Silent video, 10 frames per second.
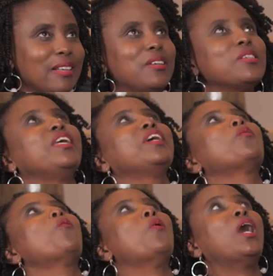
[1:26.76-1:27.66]
I was like,
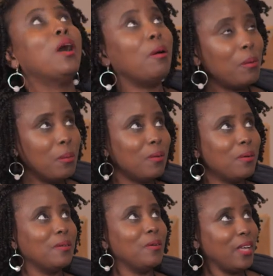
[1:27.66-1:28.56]
wow,
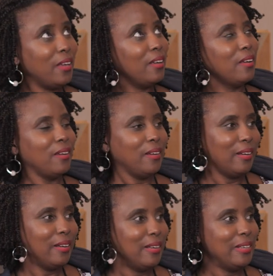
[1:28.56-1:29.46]
mm. okay.
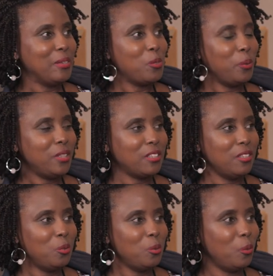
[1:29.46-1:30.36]
So we just
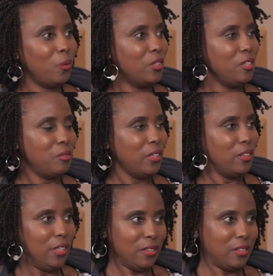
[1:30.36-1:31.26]
need to reward different
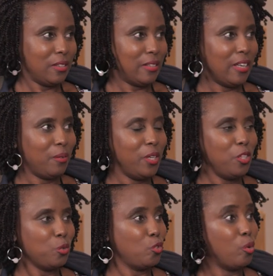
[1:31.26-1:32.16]
things hmm. and we
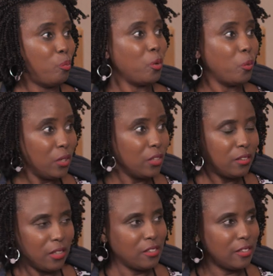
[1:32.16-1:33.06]
need to stop rewarding
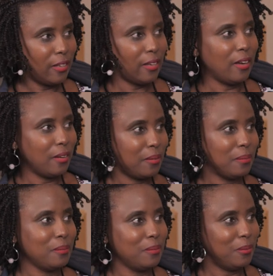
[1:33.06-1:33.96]
things that are
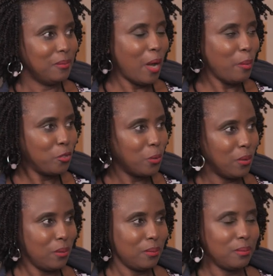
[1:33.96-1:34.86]
hmm. harmful.
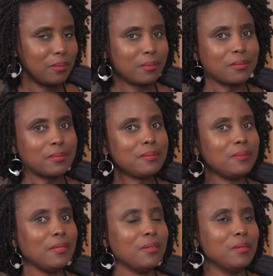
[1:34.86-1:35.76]
Hmm.
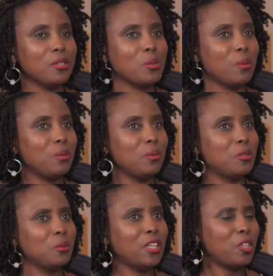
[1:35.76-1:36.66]
So
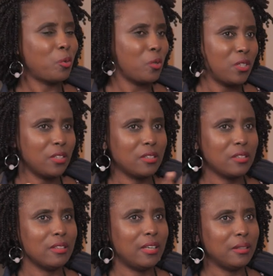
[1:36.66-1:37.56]
through that
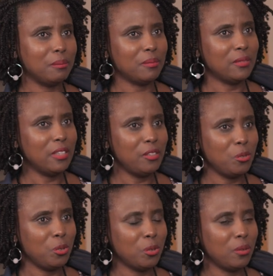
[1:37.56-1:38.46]
process, um, the
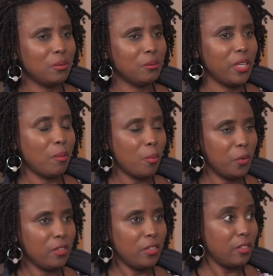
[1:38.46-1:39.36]
institution, we came up
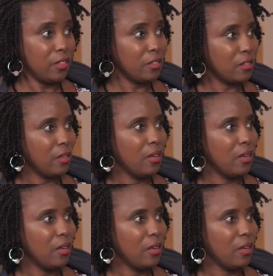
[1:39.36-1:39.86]
with three things.